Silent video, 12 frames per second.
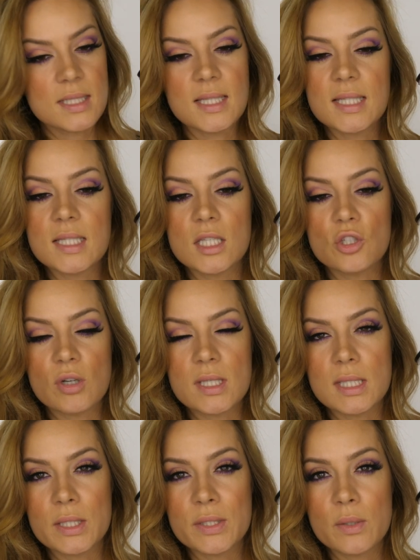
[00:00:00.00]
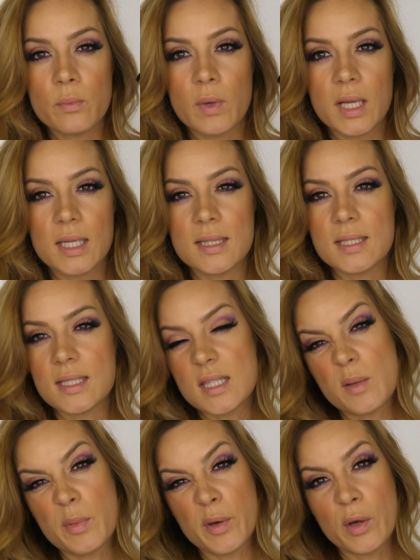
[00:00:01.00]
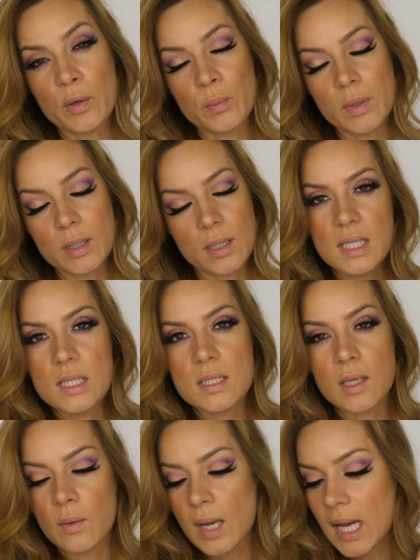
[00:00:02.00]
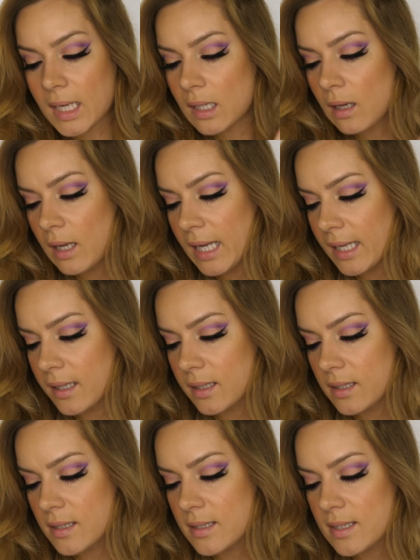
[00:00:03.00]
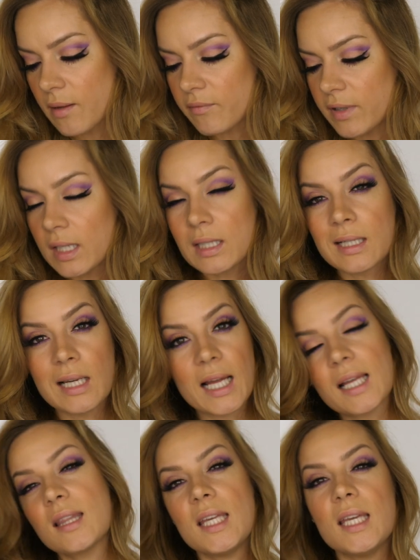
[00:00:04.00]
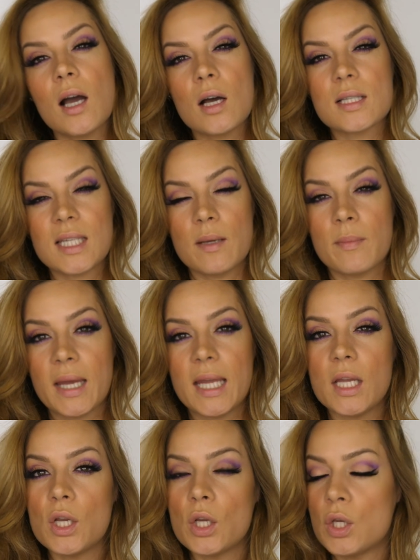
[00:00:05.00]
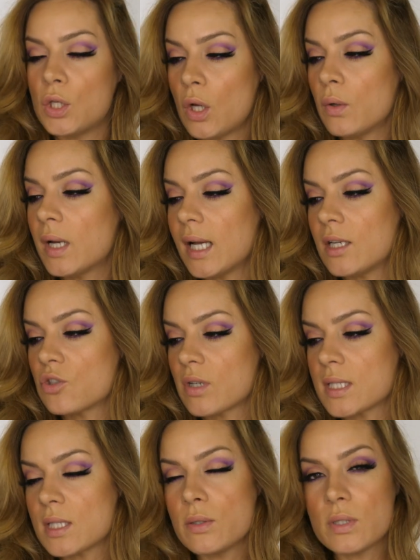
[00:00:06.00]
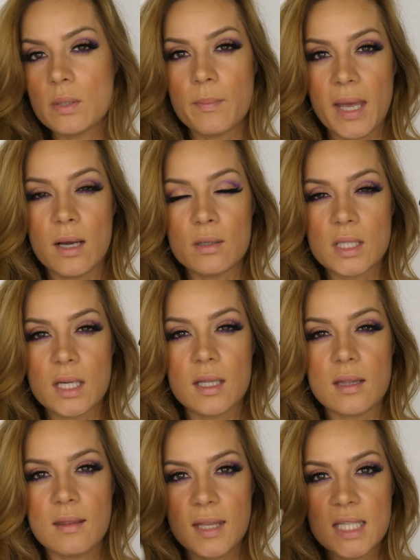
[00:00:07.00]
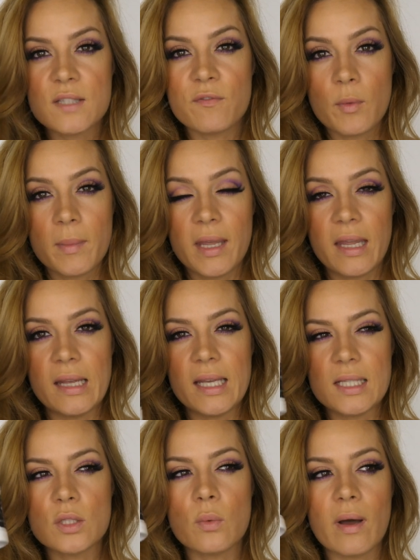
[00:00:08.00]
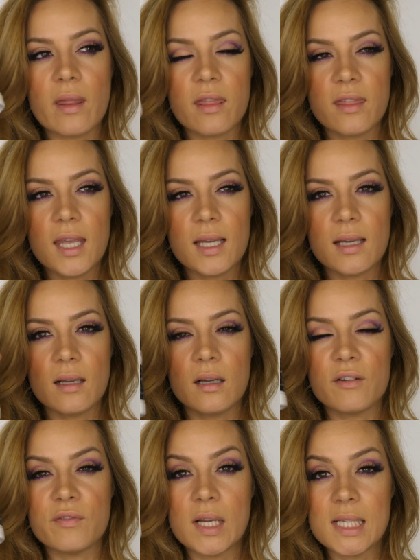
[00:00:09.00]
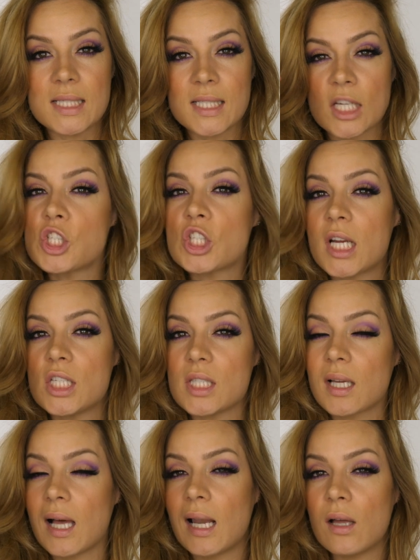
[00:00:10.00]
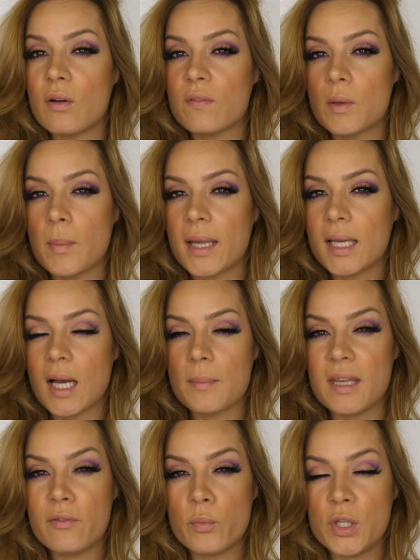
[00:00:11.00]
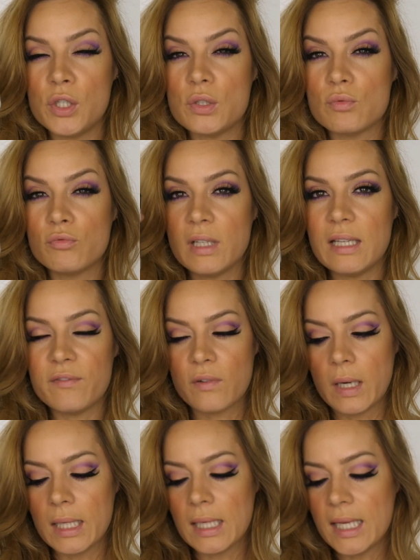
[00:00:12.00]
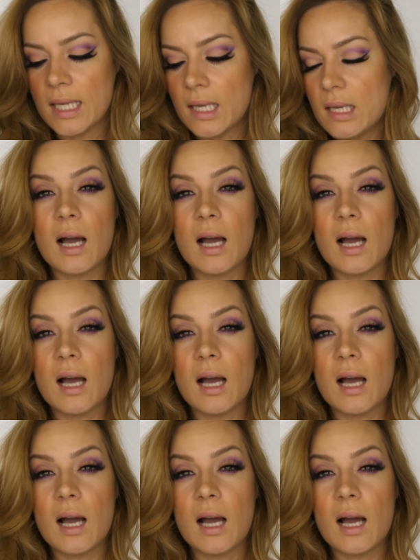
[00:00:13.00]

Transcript: So this is the translucent one and this is the banana one. So unlike something like the RCMA No Colour Translucent Powder. This for me is quite thick and I find it does change the colour of the makeup even when used really finely.